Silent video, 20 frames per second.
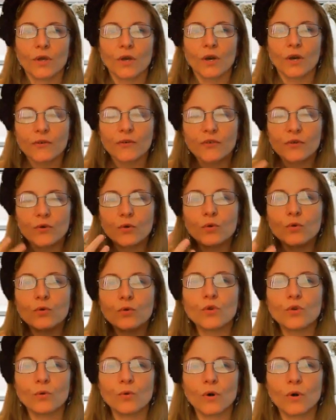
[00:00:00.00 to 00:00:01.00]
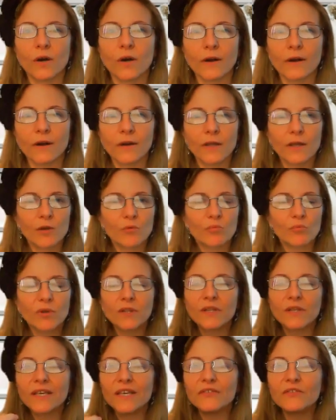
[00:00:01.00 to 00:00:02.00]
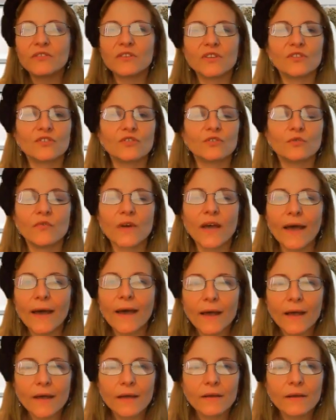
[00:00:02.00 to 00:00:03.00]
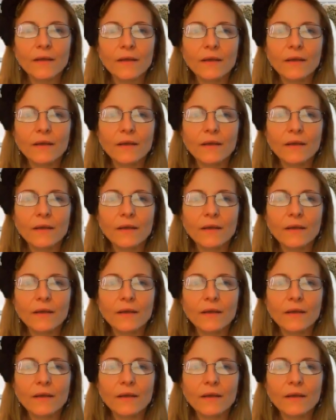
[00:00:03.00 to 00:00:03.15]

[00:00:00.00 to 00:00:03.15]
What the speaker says: of who you are, beliefs that you've had,